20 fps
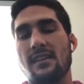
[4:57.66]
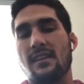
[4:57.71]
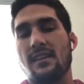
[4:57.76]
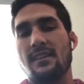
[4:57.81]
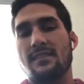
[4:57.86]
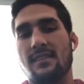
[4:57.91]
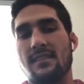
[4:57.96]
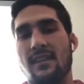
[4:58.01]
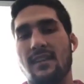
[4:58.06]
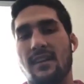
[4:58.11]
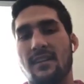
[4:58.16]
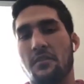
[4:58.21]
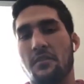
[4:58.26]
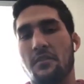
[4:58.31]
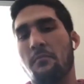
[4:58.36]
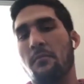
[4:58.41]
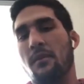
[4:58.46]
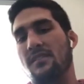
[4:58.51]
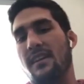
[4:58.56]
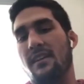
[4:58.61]
not so much
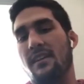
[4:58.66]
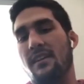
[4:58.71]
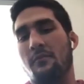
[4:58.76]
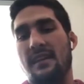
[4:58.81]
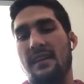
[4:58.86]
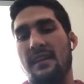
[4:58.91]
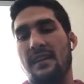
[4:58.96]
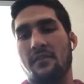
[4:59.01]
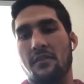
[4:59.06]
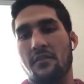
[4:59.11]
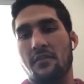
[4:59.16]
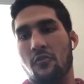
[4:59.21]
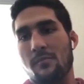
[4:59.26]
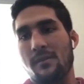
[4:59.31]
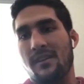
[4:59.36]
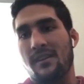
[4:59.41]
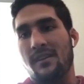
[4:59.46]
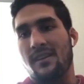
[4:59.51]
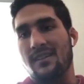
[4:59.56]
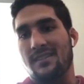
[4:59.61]
that it was out the door
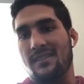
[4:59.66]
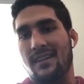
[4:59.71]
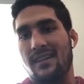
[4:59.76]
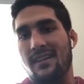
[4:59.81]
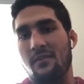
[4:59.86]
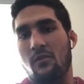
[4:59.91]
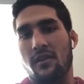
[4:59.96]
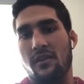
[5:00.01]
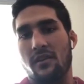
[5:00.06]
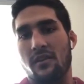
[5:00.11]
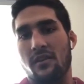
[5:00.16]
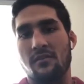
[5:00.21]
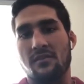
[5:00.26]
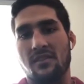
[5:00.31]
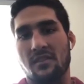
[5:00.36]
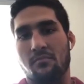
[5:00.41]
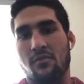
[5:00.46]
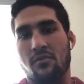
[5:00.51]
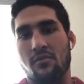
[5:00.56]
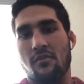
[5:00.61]
because I didn't want to go to the
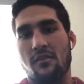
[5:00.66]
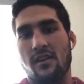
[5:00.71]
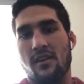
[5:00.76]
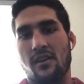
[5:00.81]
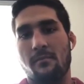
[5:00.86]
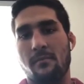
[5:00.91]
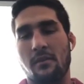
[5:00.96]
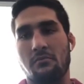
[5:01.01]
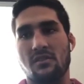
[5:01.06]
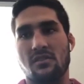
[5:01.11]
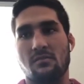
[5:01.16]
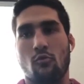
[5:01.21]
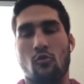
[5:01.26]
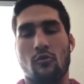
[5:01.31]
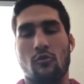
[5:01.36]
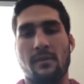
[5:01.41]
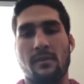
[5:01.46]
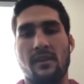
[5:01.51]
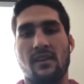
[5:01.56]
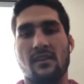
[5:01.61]
program. It was more
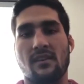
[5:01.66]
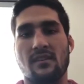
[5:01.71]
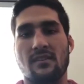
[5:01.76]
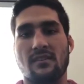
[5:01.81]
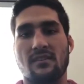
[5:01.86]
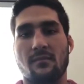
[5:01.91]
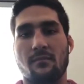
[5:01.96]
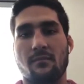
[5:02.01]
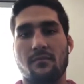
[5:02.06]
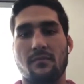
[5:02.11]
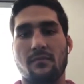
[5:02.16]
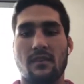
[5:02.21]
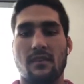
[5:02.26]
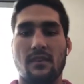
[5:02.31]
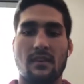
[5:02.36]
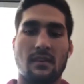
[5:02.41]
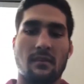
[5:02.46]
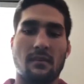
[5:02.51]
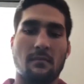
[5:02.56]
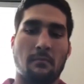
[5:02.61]
because
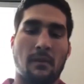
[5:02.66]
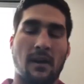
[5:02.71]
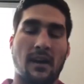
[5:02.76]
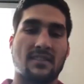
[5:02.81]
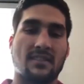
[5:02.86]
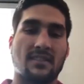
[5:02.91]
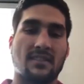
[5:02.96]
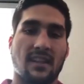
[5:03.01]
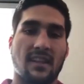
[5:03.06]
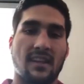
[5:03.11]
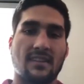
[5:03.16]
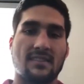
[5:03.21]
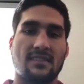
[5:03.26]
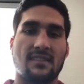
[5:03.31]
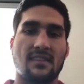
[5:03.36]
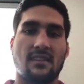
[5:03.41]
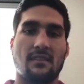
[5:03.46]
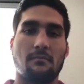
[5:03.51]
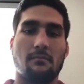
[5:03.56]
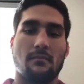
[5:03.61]
my select team,
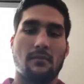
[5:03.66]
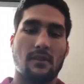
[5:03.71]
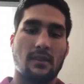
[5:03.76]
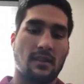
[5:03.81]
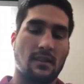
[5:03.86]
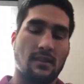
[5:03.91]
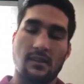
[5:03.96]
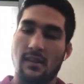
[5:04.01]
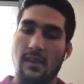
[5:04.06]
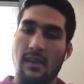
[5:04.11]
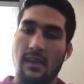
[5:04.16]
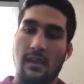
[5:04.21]
every